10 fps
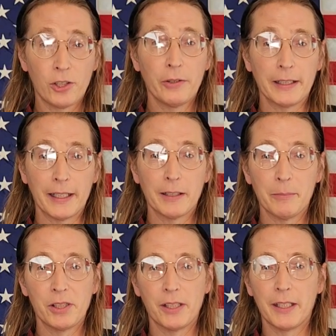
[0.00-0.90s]
showing that the
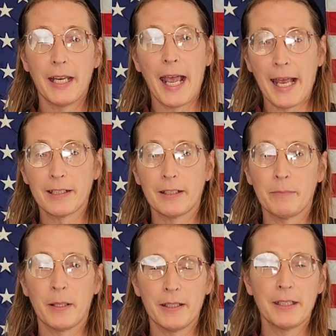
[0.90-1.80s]
machine
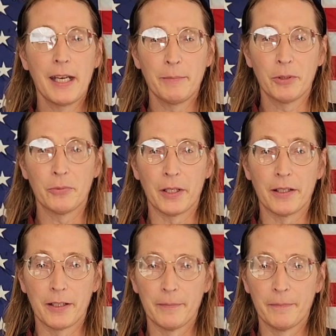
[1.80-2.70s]
hasn't been tampered with.